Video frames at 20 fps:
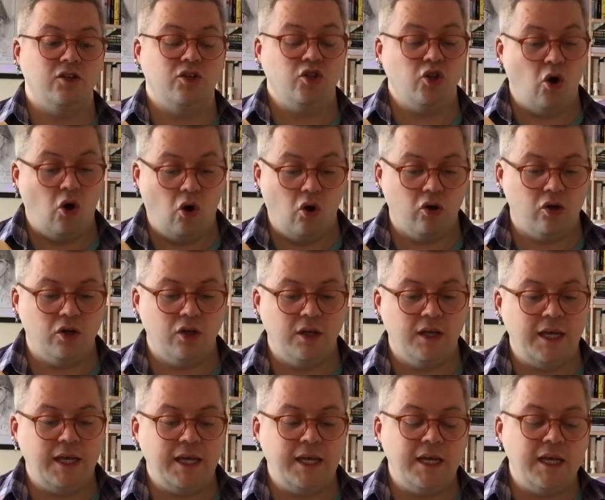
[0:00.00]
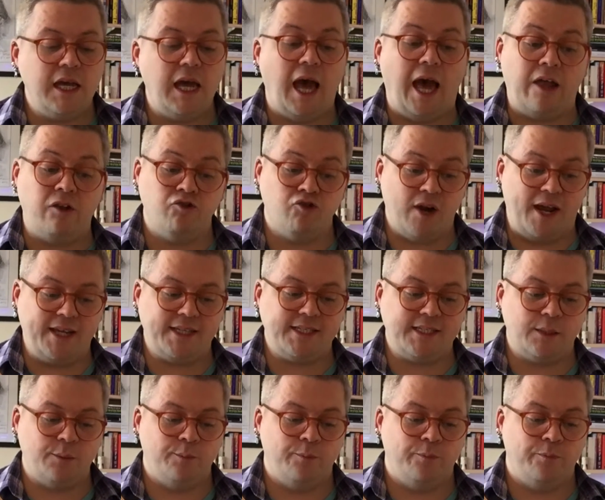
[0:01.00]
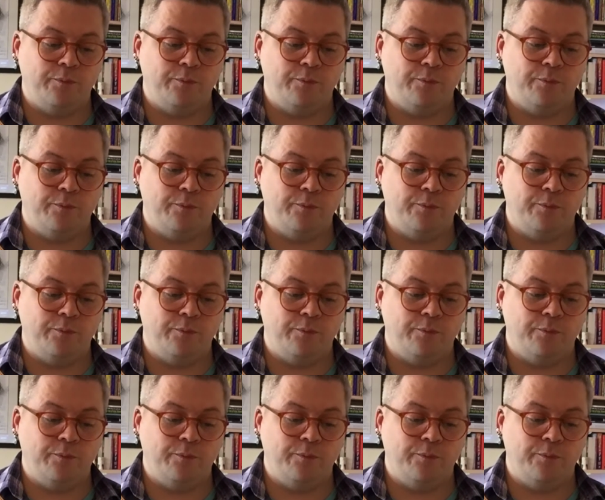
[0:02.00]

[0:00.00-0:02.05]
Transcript: talk, and dress.